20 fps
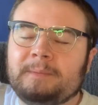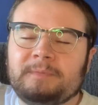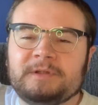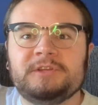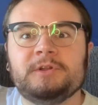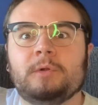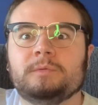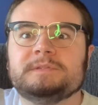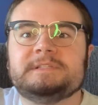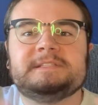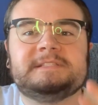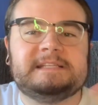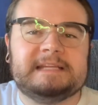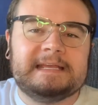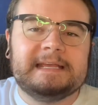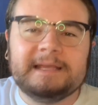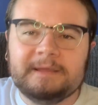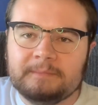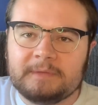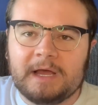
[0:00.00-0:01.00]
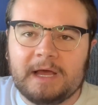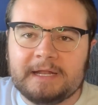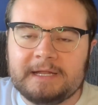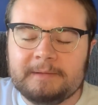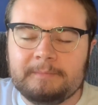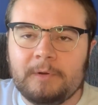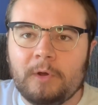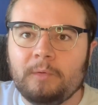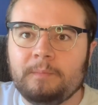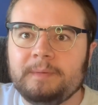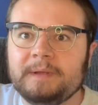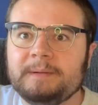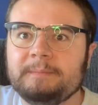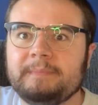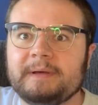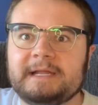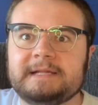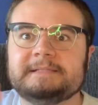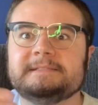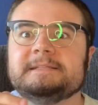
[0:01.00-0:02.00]
but you don't see him cut him open,
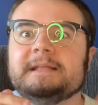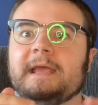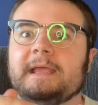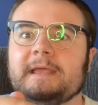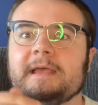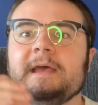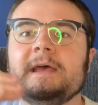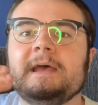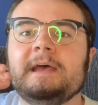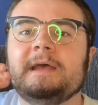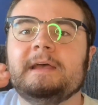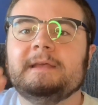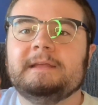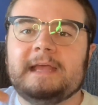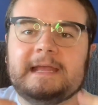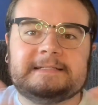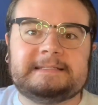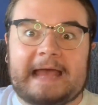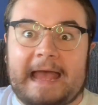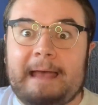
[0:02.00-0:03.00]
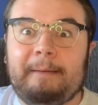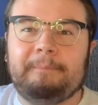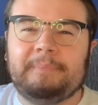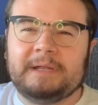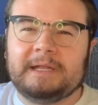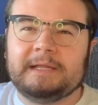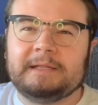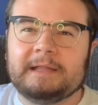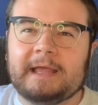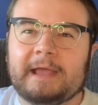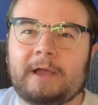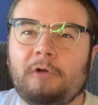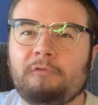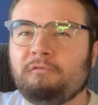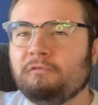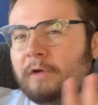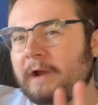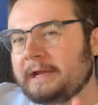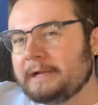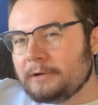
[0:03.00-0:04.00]
but it's like it's happening like
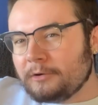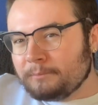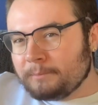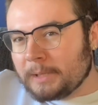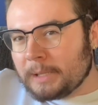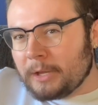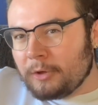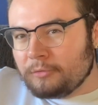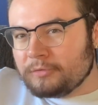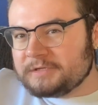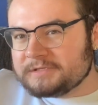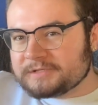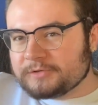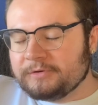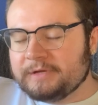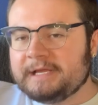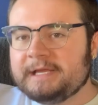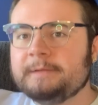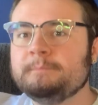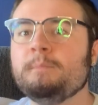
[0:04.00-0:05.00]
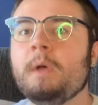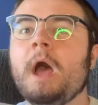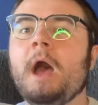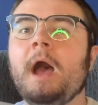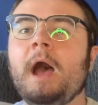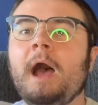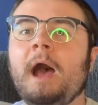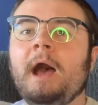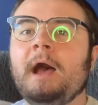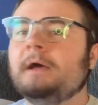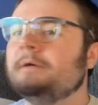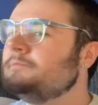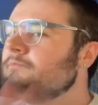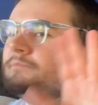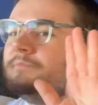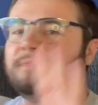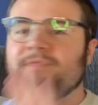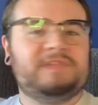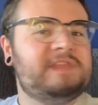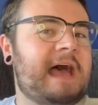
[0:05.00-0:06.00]
right below the screen.
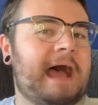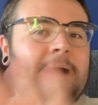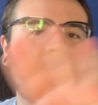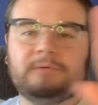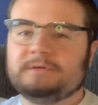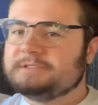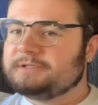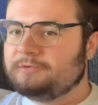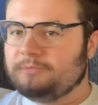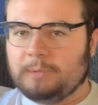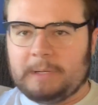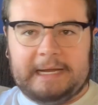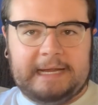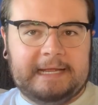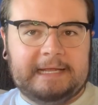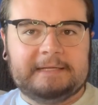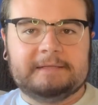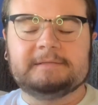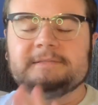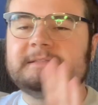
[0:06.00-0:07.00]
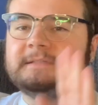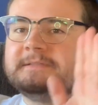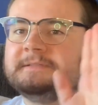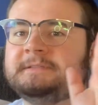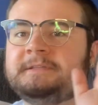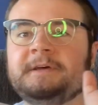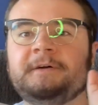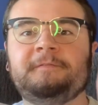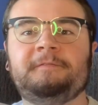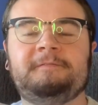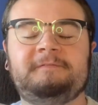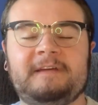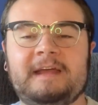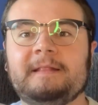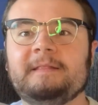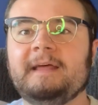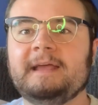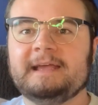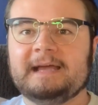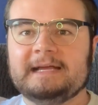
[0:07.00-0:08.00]
That was great.
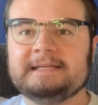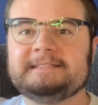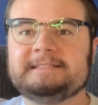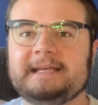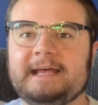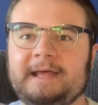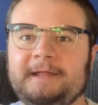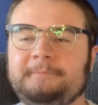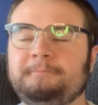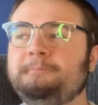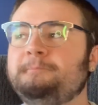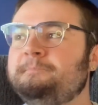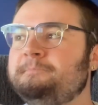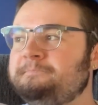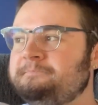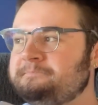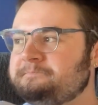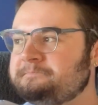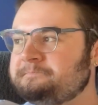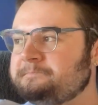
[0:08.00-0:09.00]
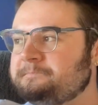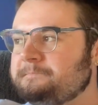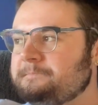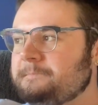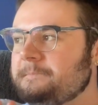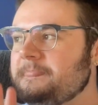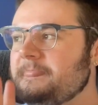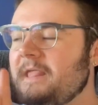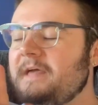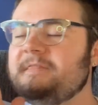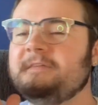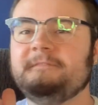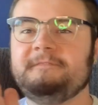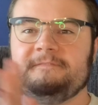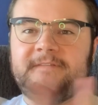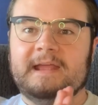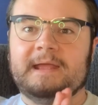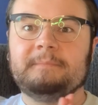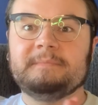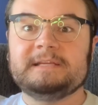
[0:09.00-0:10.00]
Like I said, the
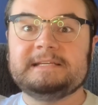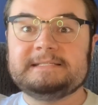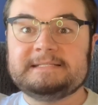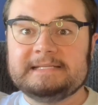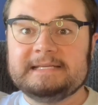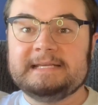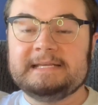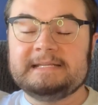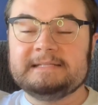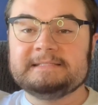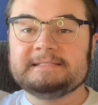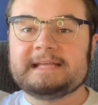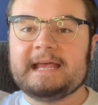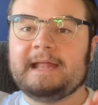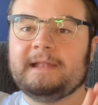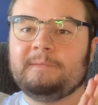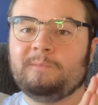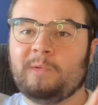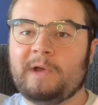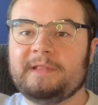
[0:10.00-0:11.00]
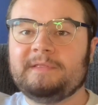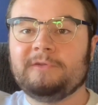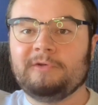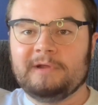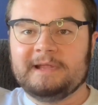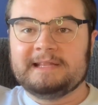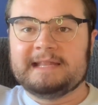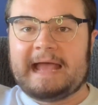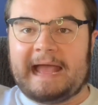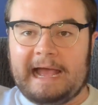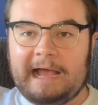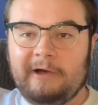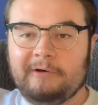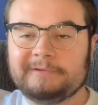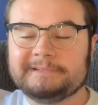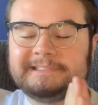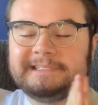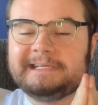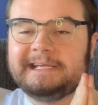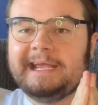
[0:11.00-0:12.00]
family scenes and when they're in the
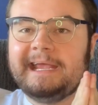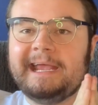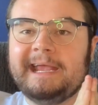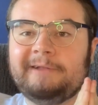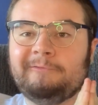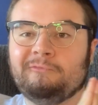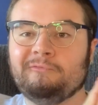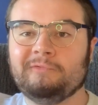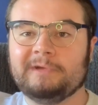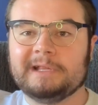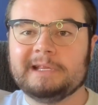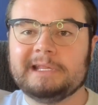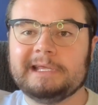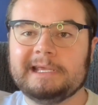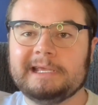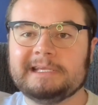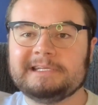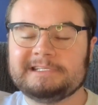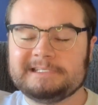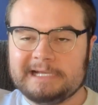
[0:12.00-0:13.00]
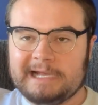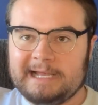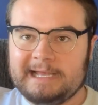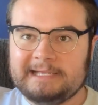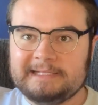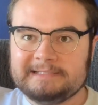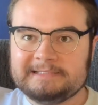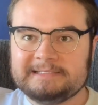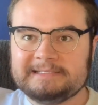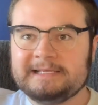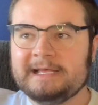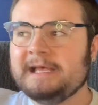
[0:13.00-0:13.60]
house, it really shines.